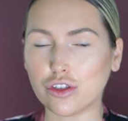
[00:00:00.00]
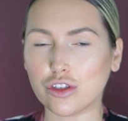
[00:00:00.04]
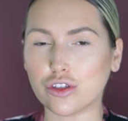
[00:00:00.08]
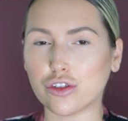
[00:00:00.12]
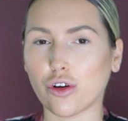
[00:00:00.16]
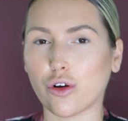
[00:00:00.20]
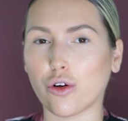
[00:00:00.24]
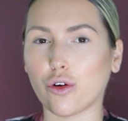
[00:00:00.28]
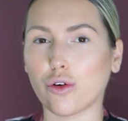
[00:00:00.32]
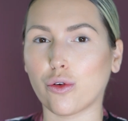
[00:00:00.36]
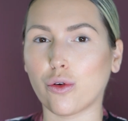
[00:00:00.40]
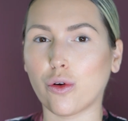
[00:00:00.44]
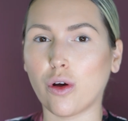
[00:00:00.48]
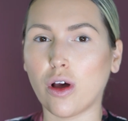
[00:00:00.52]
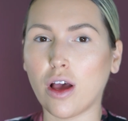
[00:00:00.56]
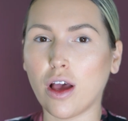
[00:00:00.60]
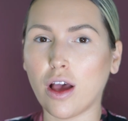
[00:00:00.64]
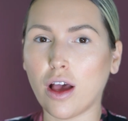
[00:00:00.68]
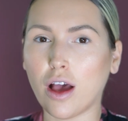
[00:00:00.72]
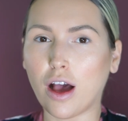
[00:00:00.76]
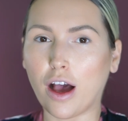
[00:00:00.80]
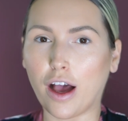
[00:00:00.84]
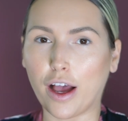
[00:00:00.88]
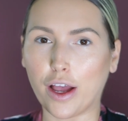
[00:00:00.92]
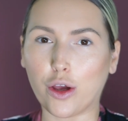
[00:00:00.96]
So
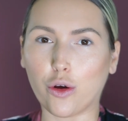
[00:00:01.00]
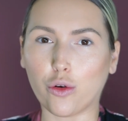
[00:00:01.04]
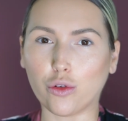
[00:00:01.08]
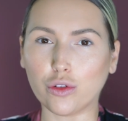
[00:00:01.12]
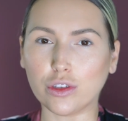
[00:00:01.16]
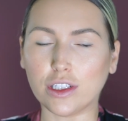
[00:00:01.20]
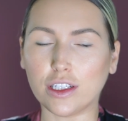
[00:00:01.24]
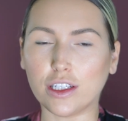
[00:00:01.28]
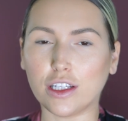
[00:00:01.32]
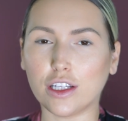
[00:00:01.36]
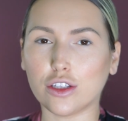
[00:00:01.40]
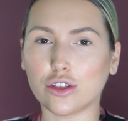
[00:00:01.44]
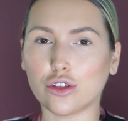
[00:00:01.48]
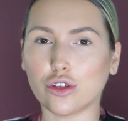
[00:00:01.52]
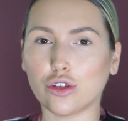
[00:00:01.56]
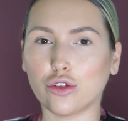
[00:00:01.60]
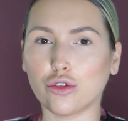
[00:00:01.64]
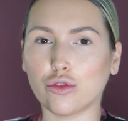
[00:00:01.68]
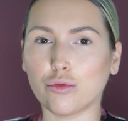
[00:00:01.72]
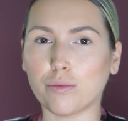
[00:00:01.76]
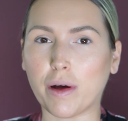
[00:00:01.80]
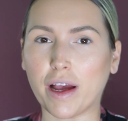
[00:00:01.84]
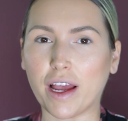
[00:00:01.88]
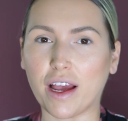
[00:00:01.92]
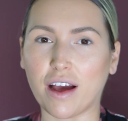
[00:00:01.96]
I only need to do
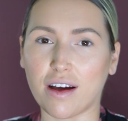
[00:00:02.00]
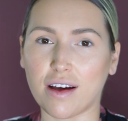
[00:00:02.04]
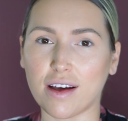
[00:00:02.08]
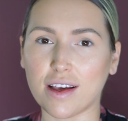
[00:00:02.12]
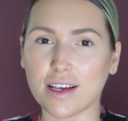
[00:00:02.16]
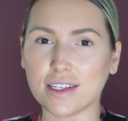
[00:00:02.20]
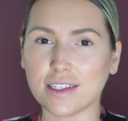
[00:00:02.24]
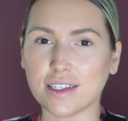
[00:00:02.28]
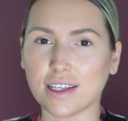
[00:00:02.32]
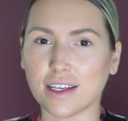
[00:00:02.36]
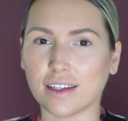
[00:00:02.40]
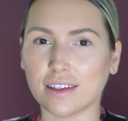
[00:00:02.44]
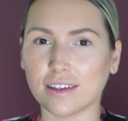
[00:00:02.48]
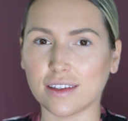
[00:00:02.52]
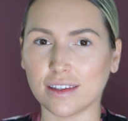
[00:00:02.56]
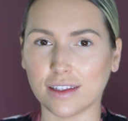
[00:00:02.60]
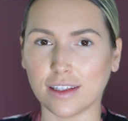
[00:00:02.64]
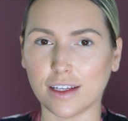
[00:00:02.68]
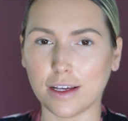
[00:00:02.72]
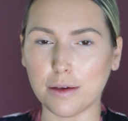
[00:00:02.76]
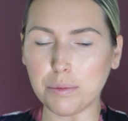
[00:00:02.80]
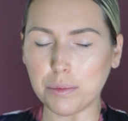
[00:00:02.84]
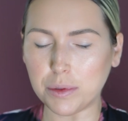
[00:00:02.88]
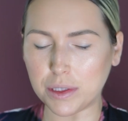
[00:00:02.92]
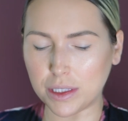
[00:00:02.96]
my eyes and
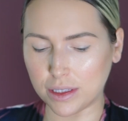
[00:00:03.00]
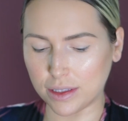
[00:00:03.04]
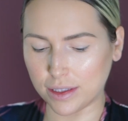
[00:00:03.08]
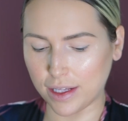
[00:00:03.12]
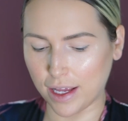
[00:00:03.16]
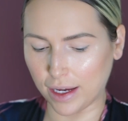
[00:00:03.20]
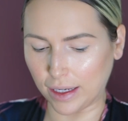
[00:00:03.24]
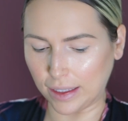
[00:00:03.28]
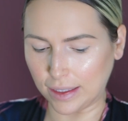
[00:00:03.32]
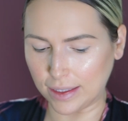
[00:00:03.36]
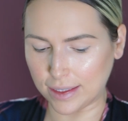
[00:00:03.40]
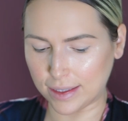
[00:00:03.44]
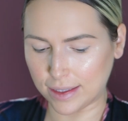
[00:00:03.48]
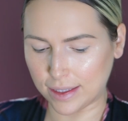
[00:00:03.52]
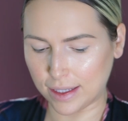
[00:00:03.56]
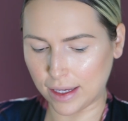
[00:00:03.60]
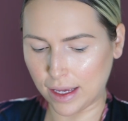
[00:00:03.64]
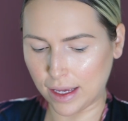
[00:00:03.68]
lips next.